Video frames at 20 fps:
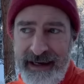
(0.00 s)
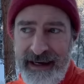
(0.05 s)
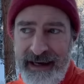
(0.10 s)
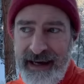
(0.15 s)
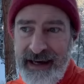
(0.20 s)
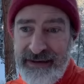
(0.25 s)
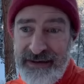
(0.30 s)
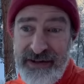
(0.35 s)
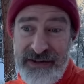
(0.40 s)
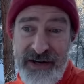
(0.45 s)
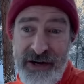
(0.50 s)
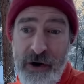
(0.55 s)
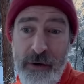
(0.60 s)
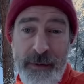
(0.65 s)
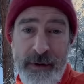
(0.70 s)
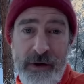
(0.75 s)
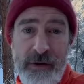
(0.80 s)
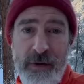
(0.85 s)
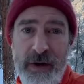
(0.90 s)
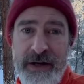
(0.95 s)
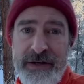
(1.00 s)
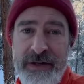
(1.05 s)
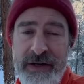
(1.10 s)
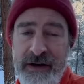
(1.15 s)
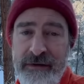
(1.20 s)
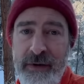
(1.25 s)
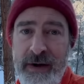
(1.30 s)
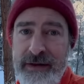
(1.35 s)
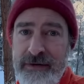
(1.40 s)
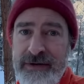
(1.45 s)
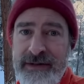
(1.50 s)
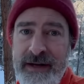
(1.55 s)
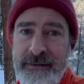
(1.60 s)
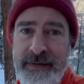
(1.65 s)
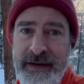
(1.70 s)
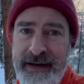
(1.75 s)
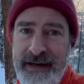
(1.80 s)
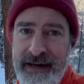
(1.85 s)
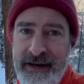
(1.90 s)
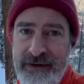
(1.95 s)
It's just an open question of whether
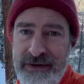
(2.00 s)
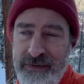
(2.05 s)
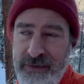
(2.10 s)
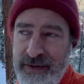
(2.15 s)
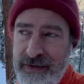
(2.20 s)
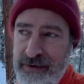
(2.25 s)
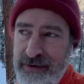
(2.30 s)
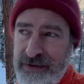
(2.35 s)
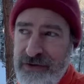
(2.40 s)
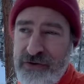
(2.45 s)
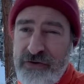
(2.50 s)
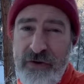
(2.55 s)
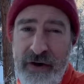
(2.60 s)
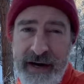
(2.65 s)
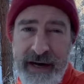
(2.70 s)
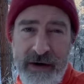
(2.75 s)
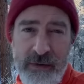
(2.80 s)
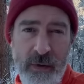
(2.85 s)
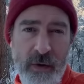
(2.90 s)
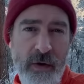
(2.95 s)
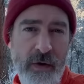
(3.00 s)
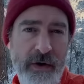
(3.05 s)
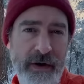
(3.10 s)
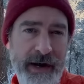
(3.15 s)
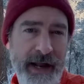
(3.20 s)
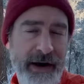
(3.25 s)
something else, whether it's a trade war,